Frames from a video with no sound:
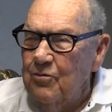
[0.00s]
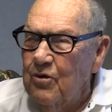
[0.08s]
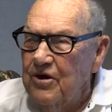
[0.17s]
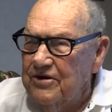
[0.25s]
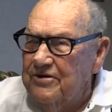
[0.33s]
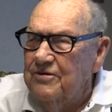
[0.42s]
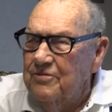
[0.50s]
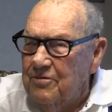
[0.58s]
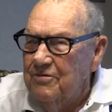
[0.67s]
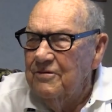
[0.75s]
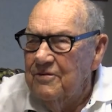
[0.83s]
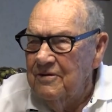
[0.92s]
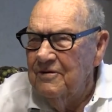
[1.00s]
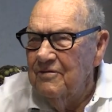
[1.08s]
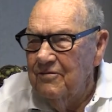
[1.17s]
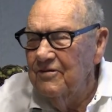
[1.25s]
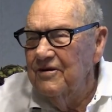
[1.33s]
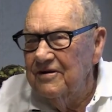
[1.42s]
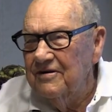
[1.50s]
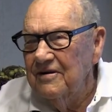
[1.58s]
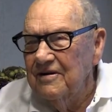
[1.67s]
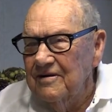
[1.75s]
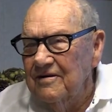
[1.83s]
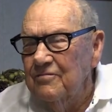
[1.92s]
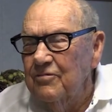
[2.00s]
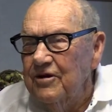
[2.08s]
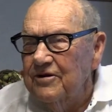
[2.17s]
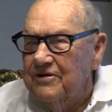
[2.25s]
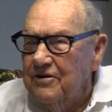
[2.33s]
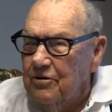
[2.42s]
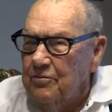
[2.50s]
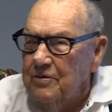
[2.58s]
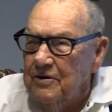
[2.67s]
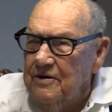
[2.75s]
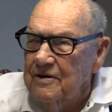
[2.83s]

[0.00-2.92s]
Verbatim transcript: a witch. Just what witch, uh, witch to open.